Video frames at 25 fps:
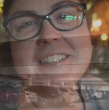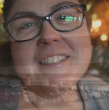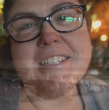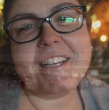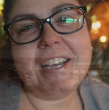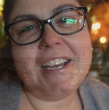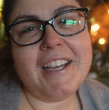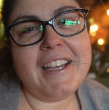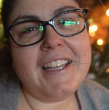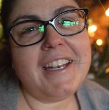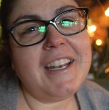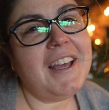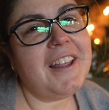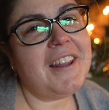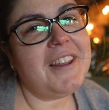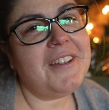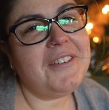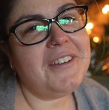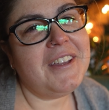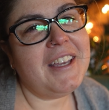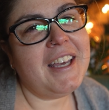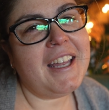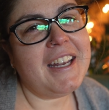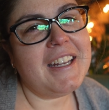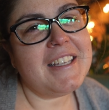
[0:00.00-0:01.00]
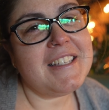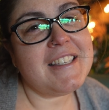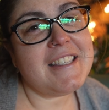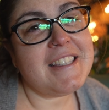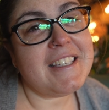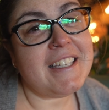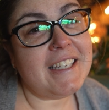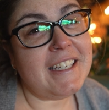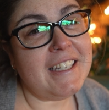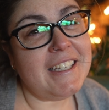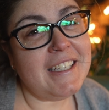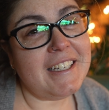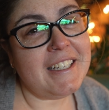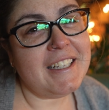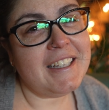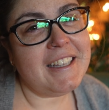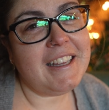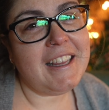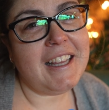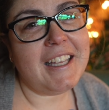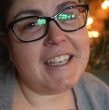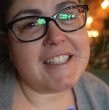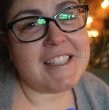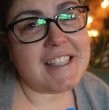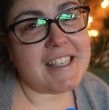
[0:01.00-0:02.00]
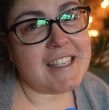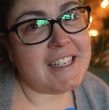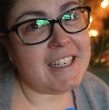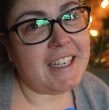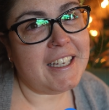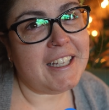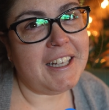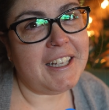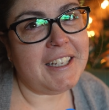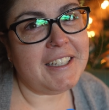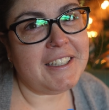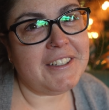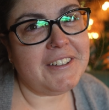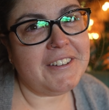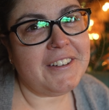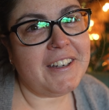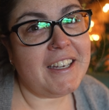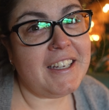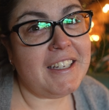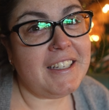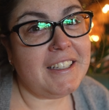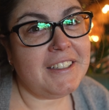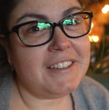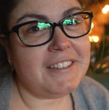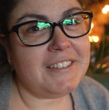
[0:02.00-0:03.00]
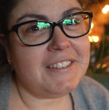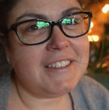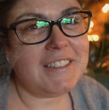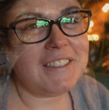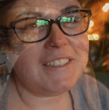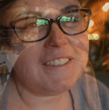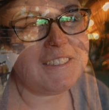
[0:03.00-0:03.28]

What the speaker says: Alright, now that we got a seat, let's take a look around.